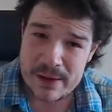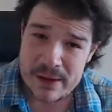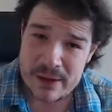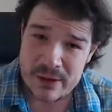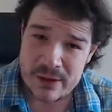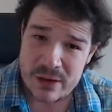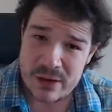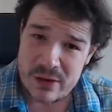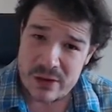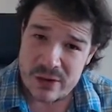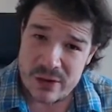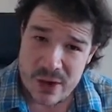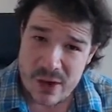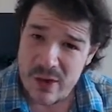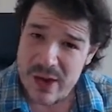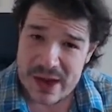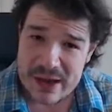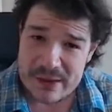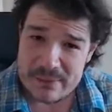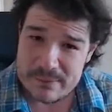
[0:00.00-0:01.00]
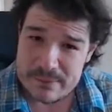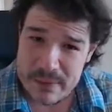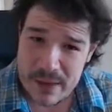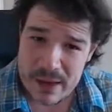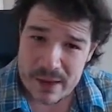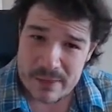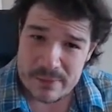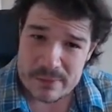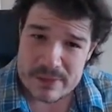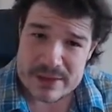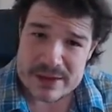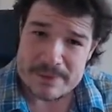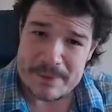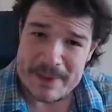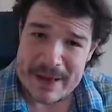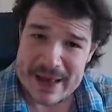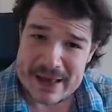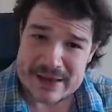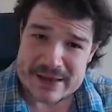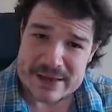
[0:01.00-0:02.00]
You do get
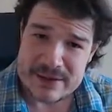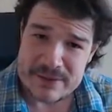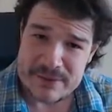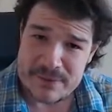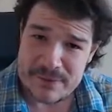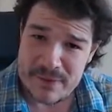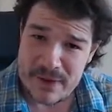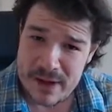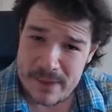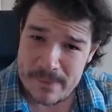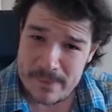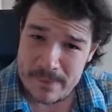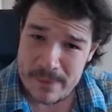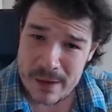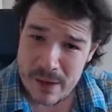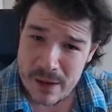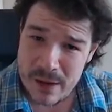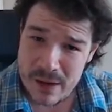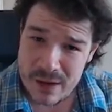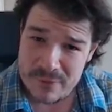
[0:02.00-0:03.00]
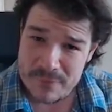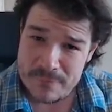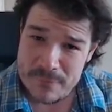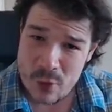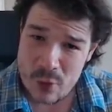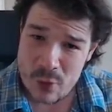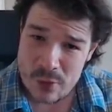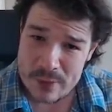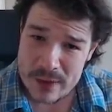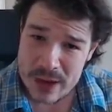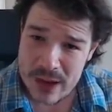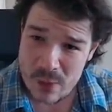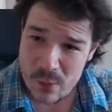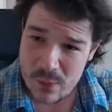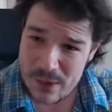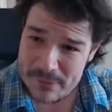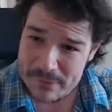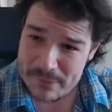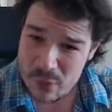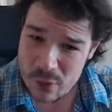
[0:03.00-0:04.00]
spats of form,
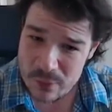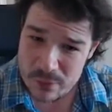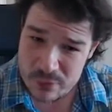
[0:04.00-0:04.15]
where form